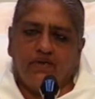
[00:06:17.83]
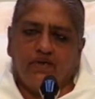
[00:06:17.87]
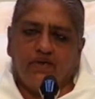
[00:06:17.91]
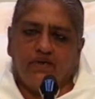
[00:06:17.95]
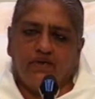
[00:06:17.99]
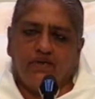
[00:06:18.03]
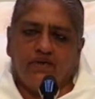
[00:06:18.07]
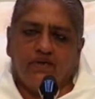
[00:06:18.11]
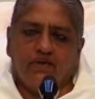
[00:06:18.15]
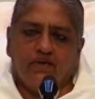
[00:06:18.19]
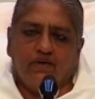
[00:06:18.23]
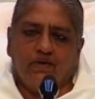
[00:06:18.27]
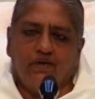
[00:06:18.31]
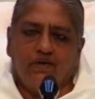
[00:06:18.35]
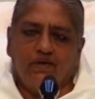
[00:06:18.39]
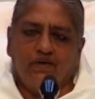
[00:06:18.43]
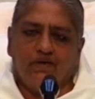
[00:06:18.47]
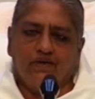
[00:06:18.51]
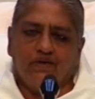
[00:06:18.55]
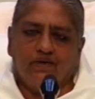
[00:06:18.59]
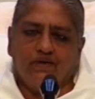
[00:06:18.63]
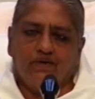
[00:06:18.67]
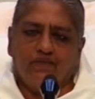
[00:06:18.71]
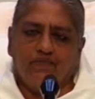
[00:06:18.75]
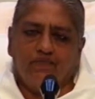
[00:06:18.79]
I don't
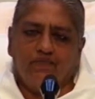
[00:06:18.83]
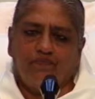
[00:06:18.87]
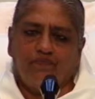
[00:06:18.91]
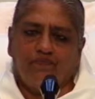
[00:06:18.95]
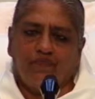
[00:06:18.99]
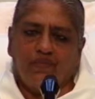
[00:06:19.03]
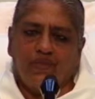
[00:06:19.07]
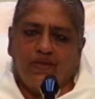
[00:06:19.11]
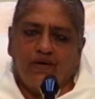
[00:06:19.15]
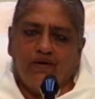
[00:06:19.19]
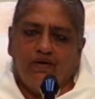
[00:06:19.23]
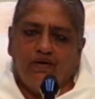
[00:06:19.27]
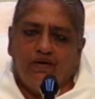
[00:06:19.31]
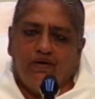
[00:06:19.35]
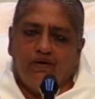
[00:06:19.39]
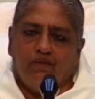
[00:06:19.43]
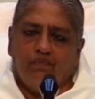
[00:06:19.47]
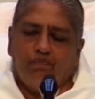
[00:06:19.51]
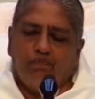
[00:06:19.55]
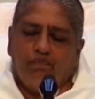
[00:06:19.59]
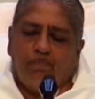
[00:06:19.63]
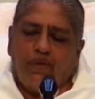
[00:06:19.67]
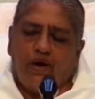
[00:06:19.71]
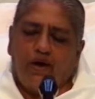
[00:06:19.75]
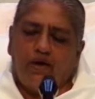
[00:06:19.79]
have the
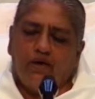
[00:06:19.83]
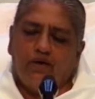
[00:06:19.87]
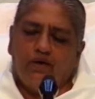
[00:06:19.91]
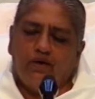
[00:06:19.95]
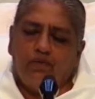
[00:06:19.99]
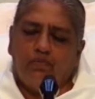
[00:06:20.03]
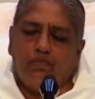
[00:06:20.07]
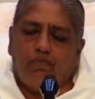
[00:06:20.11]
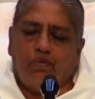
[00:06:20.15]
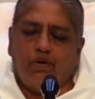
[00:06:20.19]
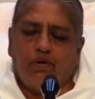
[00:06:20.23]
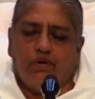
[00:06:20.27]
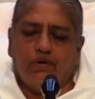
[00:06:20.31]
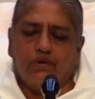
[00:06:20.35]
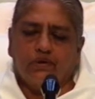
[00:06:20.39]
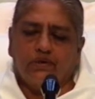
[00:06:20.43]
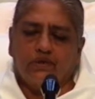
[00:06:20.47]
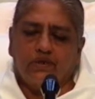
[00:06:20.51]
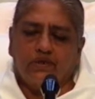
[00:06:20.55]
same type of